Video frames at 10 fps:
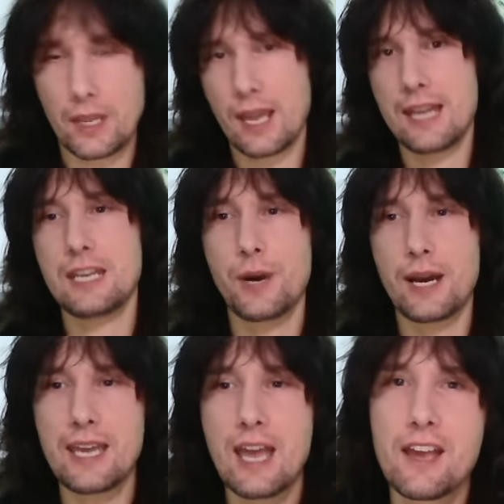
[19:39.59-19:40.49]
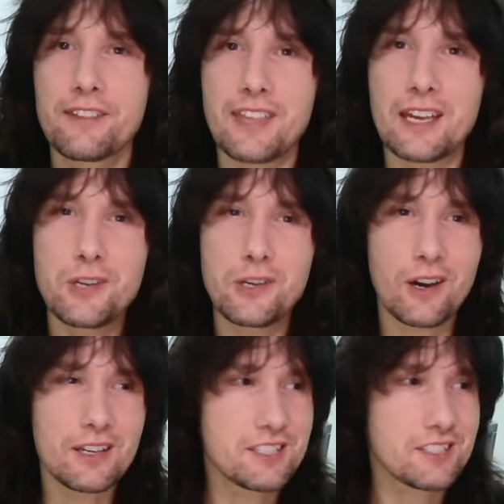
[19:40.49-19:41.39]
Anyway, thank you
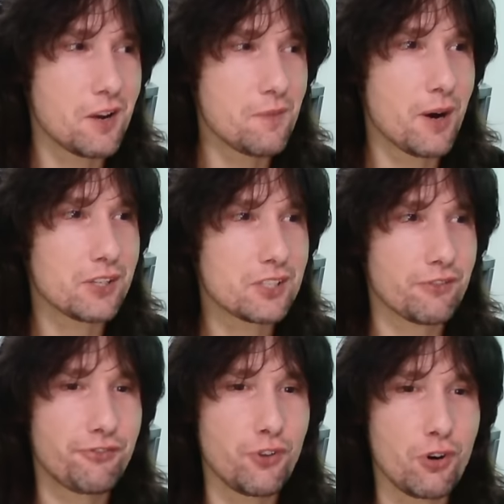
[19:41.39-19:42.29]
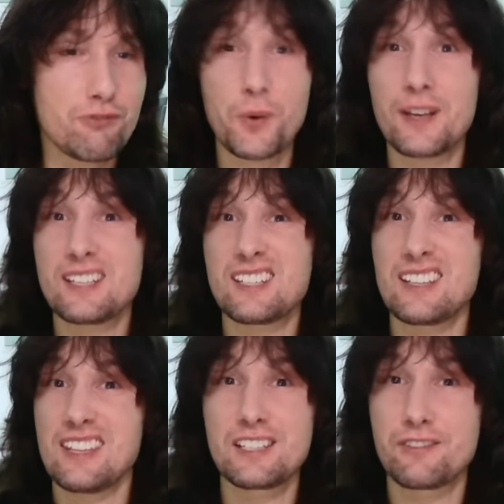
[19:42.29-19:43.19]
guys so much for
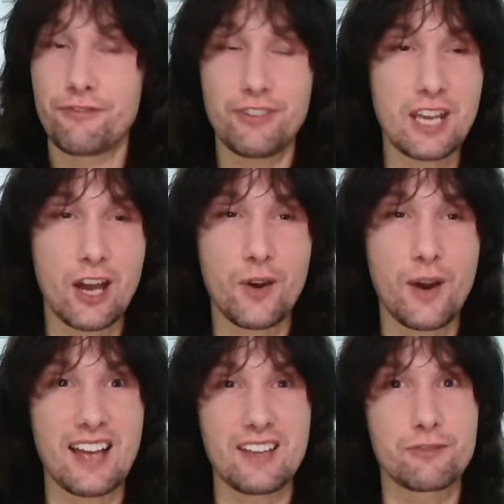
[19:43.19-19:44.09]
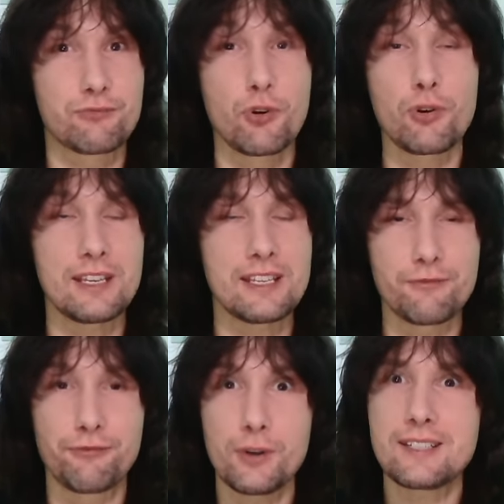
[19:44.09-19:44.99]
requesting this video and Roy's
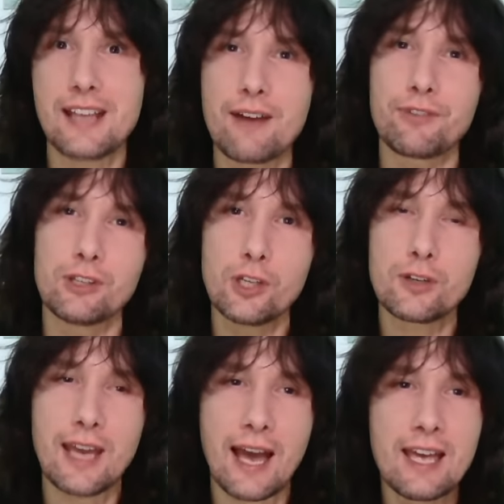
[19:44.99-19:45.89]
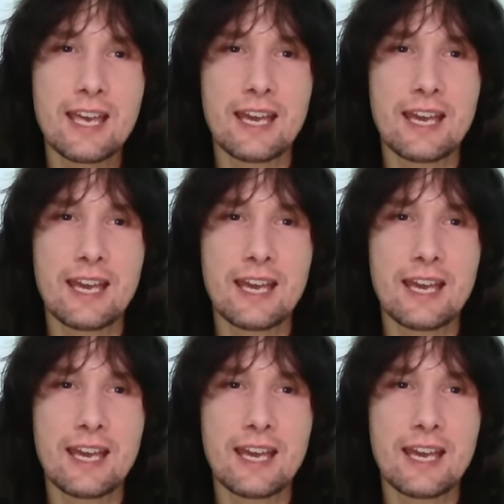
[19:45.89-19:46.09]
voice to have a look at